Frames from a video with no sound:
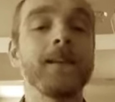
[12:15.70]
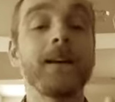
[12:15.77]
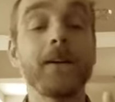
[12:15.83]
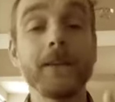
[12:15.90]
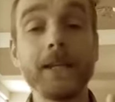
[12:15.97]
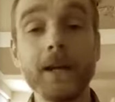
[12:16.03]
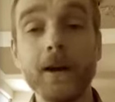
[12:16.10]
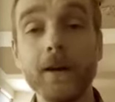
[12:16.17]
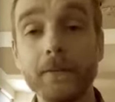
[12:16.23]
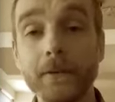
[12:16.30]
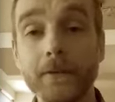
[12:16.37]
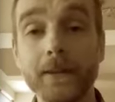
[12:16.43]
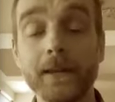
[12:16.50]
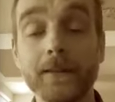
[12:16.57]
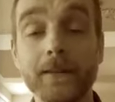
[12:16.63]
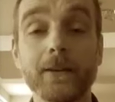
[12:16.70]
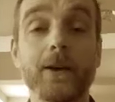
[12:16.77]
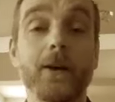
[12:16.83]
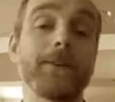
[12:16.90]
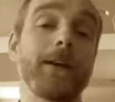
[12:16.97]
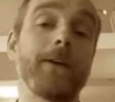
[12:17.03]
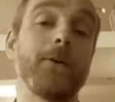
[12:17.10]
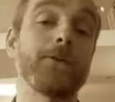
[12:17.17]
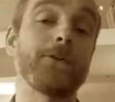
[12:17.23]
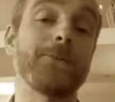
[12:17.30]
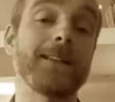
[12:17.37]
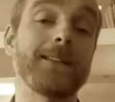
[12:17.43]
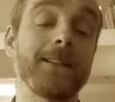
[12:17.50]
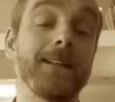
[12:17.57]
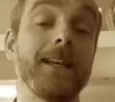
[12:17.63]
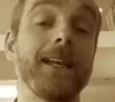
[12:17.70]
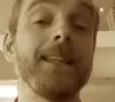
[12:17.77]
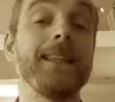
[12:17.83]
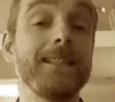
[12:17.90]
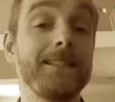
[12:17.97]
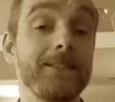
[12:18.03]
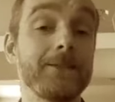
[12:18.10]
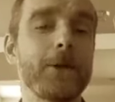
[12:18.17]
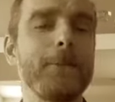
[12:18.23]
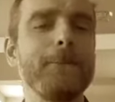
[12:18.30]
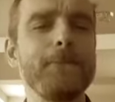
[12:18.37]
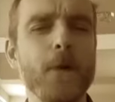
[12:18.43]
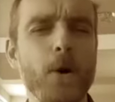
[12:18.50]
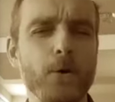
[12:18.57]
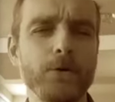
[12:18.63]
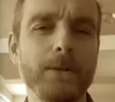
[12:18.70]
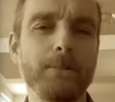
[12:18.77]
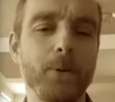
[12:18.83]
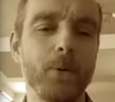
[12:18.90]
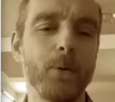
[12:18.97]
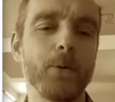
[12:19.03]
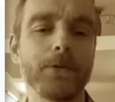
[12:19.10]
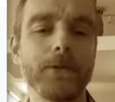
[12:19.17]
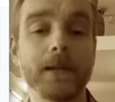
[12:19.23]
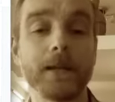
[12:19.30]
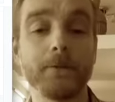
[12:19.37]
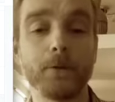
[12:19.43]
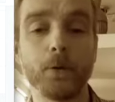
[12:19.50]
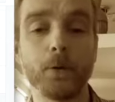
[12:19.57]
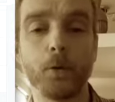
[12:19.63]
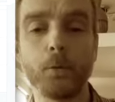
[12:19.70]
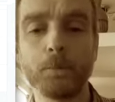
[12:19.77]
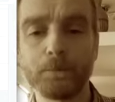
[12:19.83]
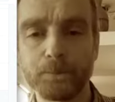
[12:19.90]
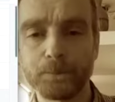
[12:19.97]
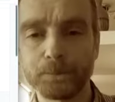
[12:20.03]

Now, the other thing that goes out automatically, and this is the most important thing of all,